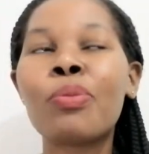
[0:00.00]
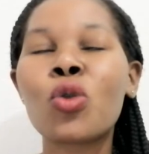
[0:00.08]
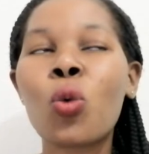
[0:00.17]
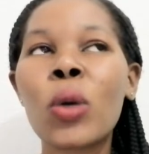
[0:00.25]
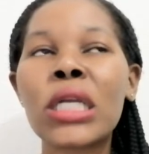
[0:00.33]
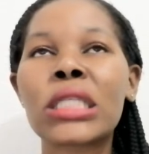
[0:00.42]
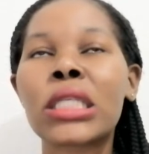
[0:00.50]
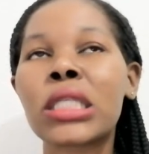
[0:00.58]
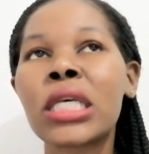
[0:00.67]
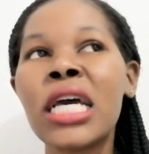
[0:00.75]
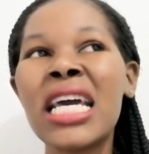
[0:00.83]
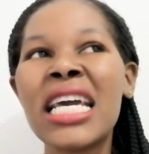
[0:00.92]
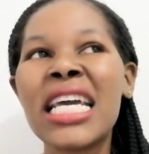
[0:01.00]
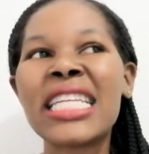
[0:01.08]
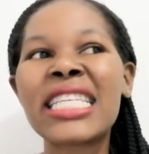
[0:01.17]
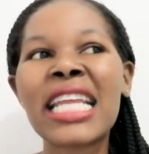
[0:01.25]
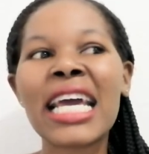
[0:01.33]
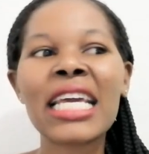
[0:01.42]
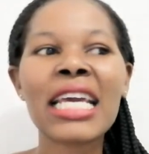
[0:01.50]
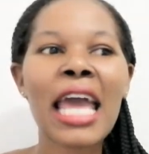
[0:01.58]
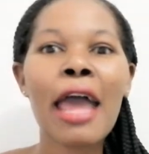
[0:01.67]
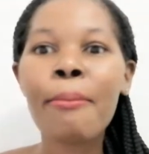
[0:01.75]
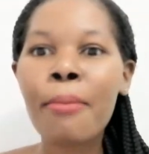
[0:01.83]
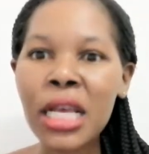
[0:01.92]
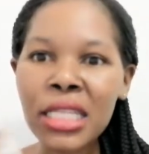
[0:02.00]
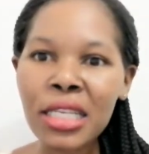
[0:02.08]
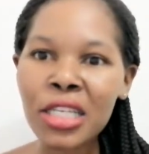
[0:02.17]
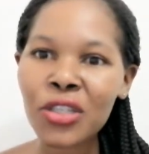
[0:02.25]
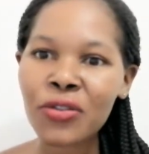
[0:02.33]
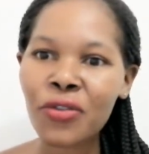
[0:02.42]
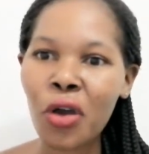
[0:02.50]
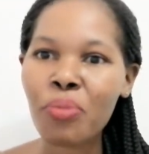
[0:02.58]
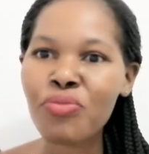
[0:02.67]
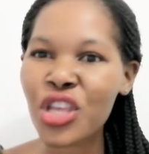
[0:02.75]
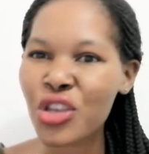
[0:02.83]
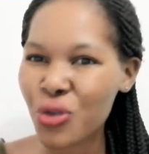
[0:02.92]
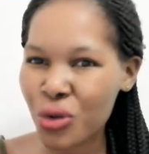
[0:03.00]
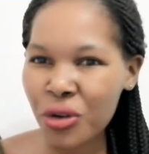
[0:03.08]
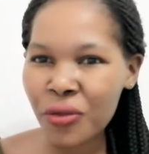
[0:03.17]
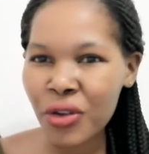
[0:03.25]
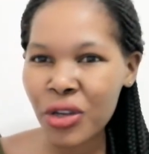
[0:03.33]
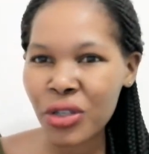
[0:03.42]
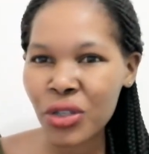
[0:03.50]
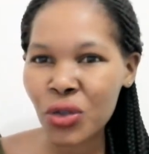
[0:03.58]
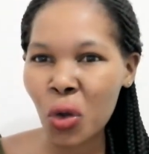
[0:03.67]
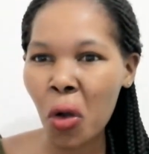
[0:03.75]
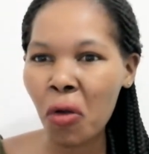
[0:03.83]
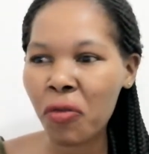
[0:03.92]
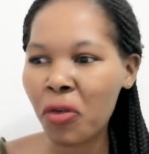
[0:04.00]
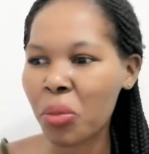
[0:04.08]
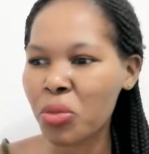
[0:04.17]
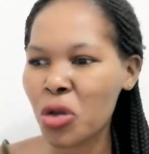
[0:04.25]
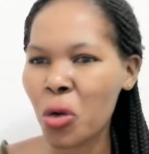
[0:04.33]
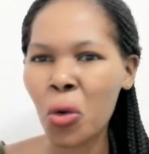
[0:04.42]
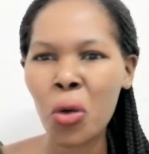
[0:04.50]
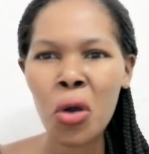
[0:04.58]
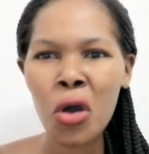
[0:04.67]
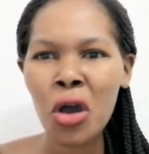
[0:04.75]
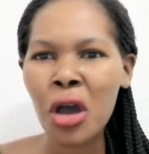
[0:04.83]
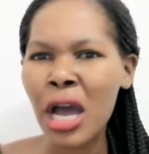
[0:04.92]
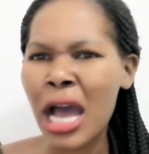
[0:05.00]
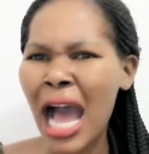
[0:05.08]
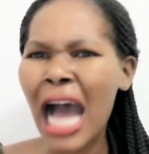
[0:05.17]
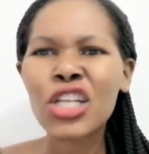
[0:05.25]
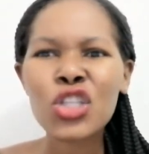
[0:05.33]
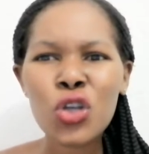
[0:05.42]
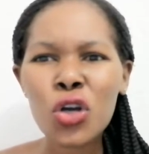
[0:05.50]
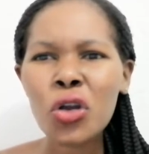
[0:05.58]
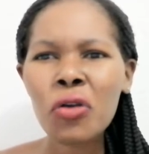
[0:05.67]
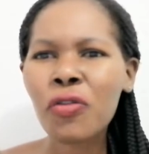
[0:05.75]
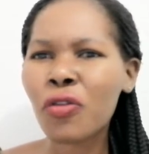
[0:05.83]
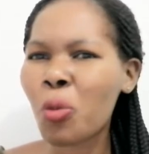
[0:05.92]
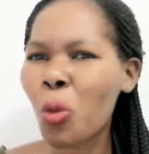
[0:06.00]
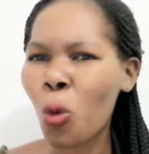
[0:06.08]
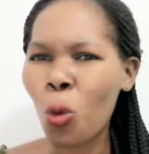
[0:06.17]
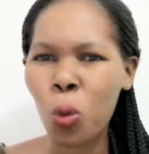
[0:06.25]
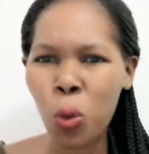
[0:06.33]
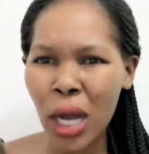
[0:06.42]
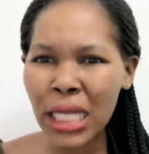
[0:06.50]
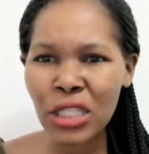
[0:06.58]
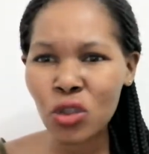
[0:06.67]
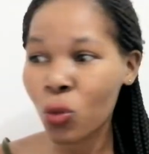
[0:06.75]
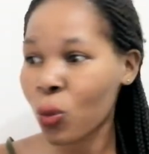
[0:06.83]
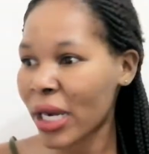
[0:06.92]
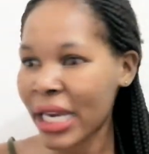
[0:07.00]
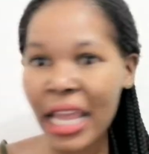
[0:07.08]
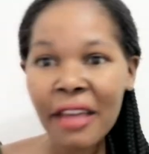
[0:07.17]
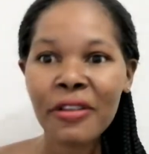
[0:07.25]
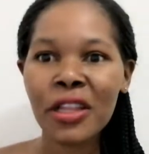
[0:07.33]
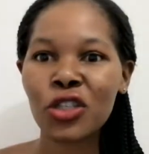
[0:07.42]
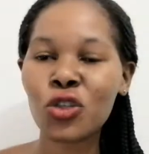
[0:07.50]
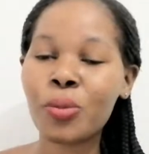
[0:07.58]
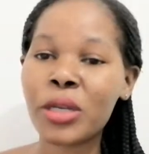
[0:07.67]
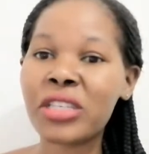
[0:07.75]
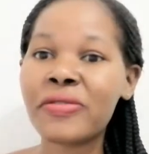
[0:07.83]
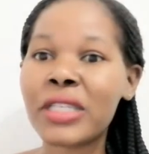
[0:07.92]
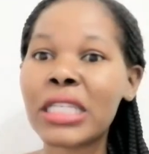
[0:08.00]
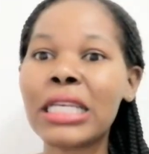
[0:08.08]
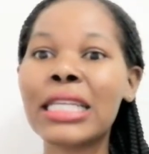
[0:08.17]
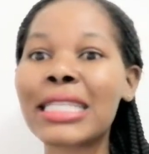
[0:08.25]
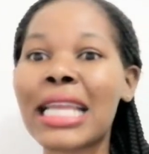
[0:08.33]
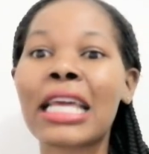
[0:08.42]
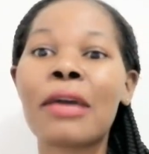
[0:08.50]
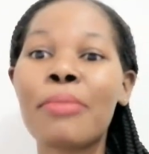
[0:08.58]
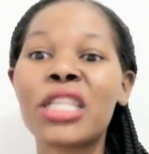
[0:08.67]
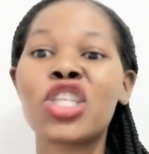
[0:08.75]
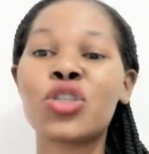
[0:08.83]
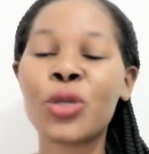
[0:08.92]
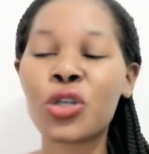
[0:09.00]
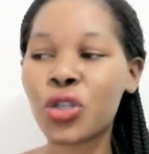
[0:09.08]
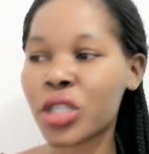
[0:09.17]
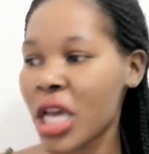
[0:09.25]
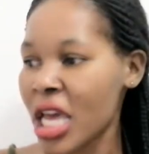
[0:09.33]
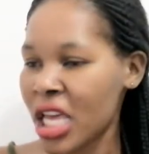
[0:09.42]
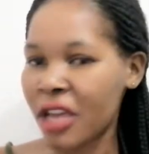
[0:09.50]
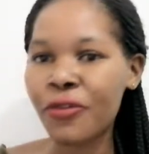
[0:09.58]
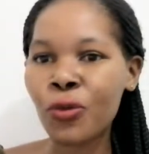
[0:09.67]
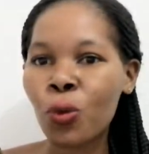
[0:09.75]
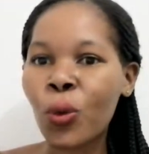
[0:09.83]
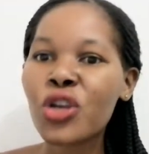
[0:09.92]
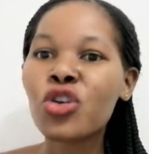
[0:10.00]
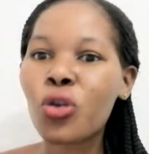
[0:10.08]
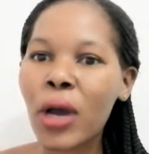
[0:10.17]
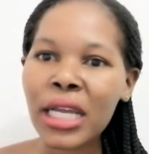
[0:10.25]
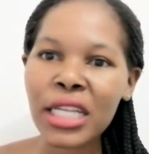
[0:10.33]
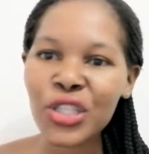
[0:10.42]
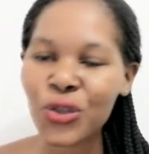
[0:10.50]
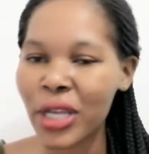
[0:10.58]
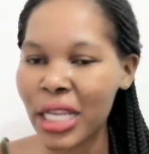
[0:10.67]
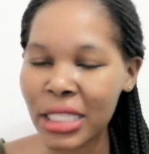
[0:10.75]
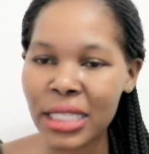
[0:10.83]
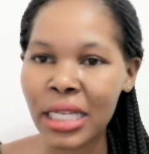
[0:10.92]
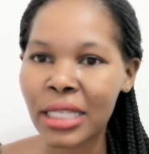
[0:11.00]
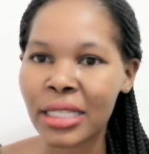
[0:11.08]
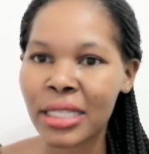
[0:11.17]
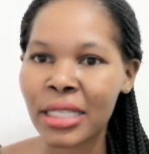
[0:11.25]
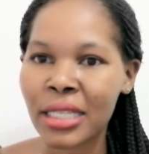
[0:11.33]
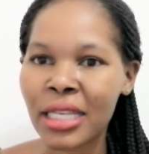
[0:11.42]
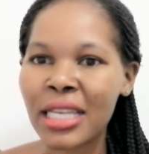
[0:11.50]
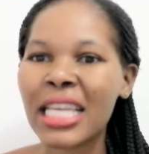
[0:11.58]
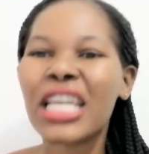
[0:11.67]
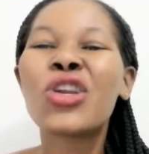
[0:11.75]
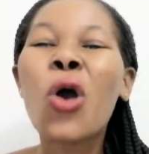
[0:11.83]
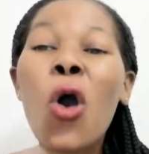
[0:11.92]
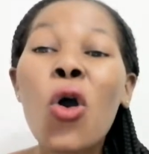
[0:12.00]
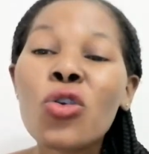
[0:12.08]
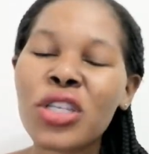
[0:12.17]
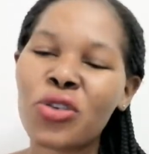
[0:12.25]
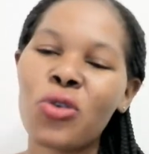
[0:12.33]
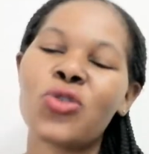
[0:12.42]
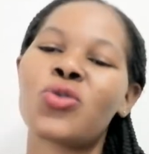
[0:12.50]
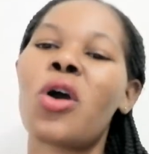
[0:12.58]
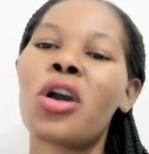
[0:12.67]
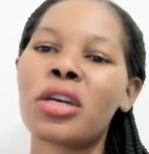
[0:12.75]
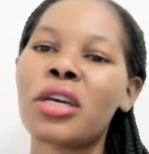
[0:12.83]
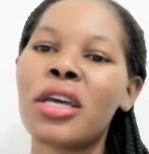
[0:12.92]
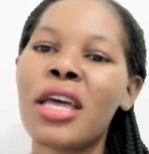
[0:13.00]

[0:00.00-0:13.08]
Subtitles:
what is it? It's like a message from the universe, or from your, I don't know, from whatever that you believe in. It's like a message, because if when you go against your instincts, it always goes wrong.